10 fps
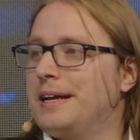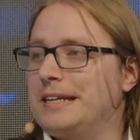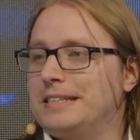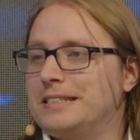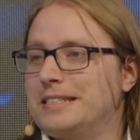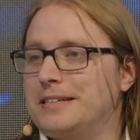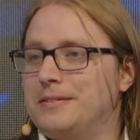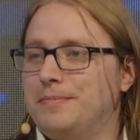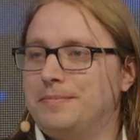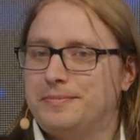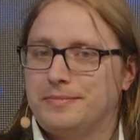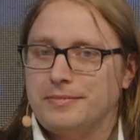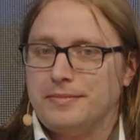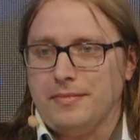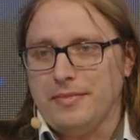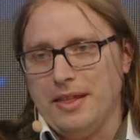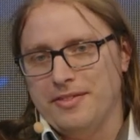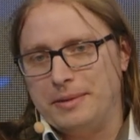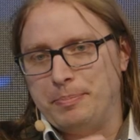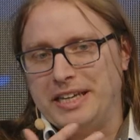and um,
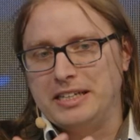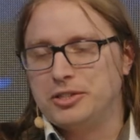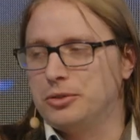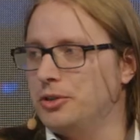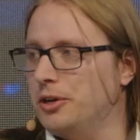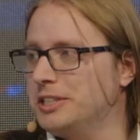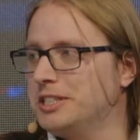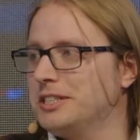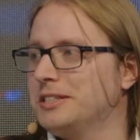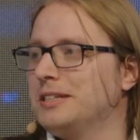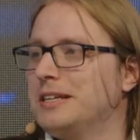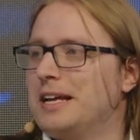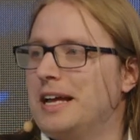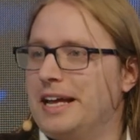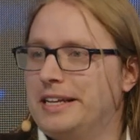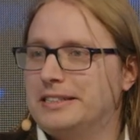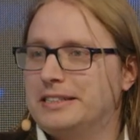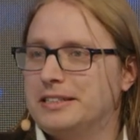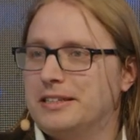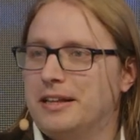that begin to rot
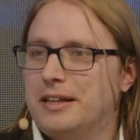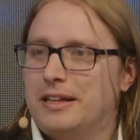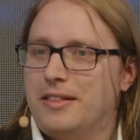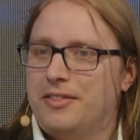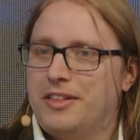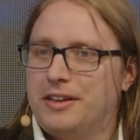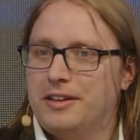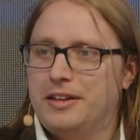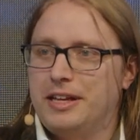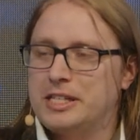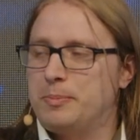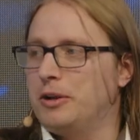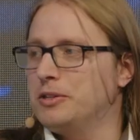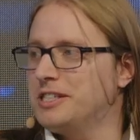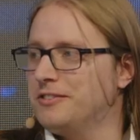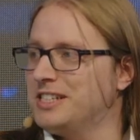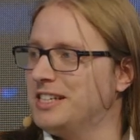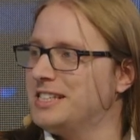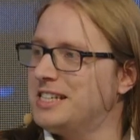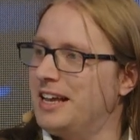and the explosives
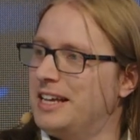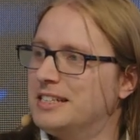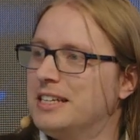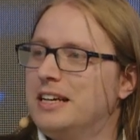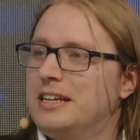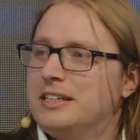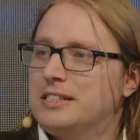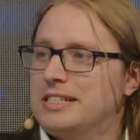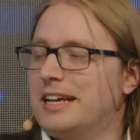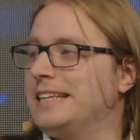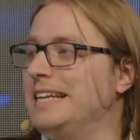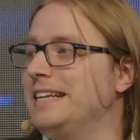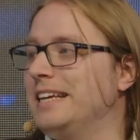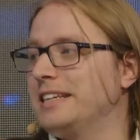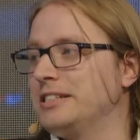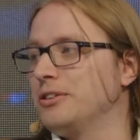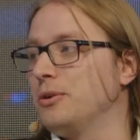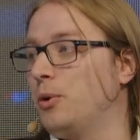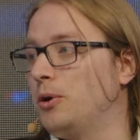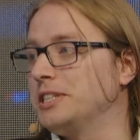inside start leaking into the
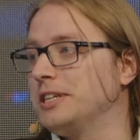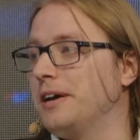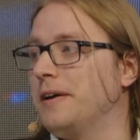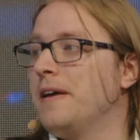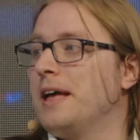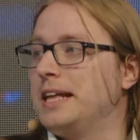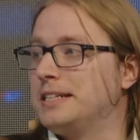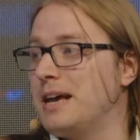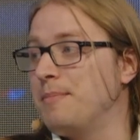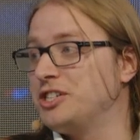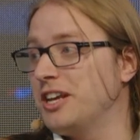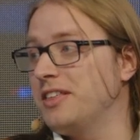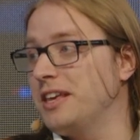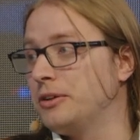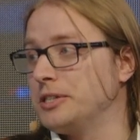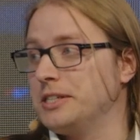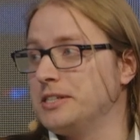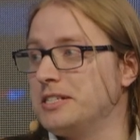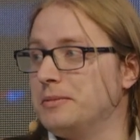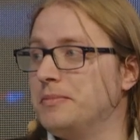water and damaging the
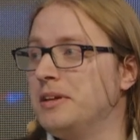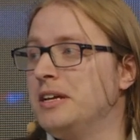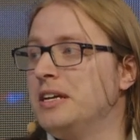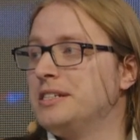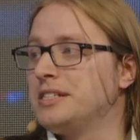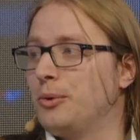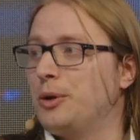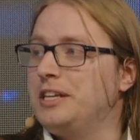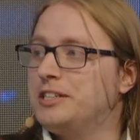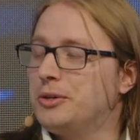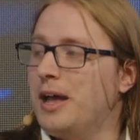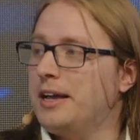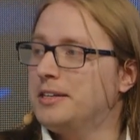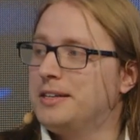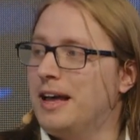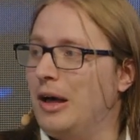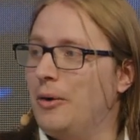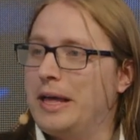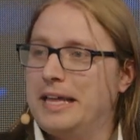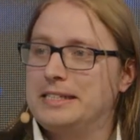ecosystem. So we need to act
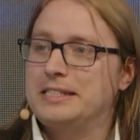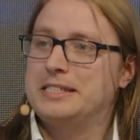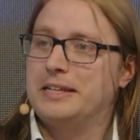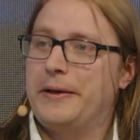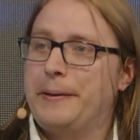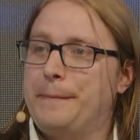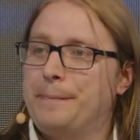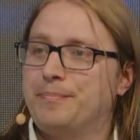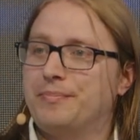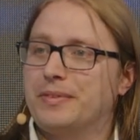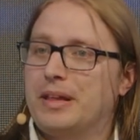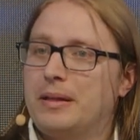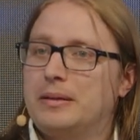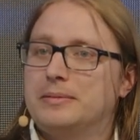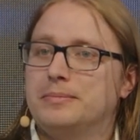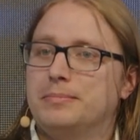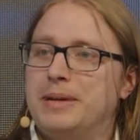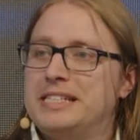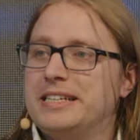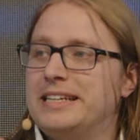now and uh,
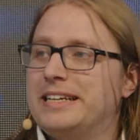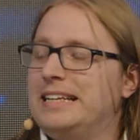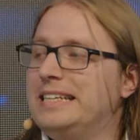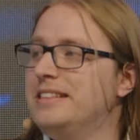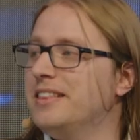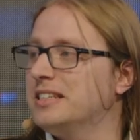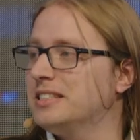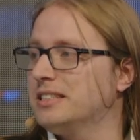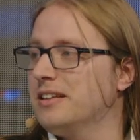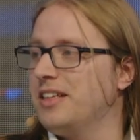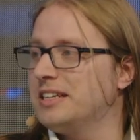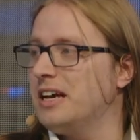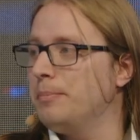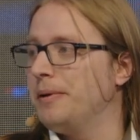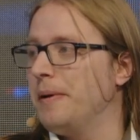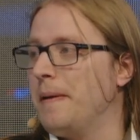basically clean that, that up.